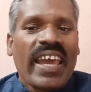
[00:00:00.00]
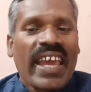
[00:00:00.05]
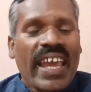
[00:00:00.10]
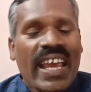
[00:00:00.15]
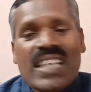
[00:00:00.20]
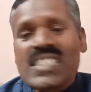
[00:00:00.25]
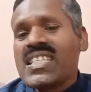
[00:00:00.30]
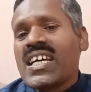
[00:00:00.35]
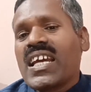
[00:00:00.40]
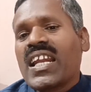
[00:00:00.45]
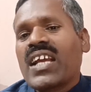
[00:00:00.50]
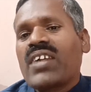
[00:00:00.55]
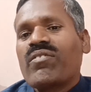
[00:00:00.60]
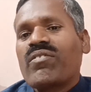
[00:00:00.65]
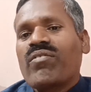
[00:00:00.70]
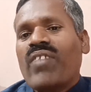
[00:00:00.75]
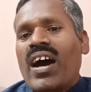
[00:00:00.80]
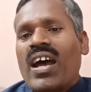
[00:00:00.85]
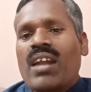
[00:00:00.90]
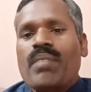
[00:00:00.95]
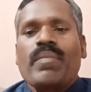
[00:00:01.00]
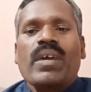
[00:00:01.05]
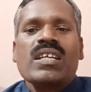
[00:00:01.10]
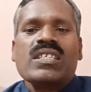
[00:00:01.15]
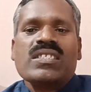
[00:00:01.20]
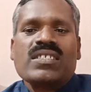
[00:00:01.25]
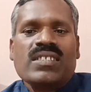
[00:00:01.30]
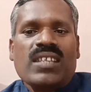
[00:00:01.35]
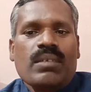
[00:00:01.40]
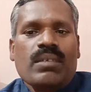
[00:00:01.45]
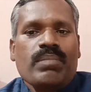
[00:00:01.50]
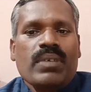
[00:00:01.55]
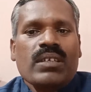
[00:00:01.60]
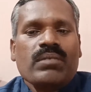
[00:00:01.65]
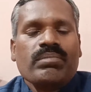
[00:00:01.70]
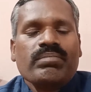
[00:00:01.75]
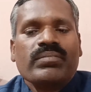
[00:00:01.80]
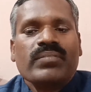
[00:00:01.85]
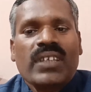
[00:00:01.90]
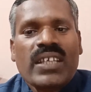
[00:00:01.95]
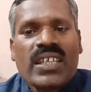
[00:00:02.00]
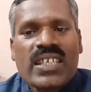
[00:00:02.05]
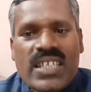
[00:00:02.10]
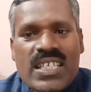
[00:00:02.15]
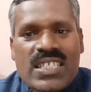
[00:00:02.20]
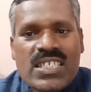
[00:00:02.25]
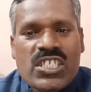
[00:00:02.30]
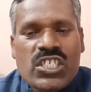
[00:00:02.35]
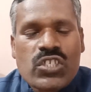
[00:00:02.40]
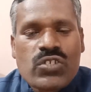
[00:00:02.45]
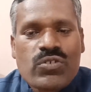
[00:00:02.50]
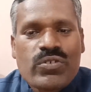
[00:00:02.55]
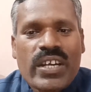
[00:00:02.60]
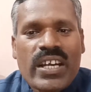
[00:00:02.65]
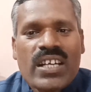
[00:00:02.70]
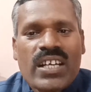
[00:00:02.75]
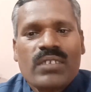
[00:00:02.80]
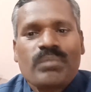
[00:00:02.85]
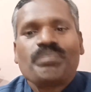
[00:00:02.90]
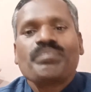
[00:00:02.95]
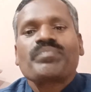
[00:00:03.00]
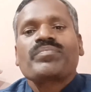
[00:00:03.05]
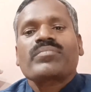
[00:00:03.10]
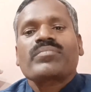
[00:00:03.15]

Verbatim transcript: as a requirement sleeping. Yes, student,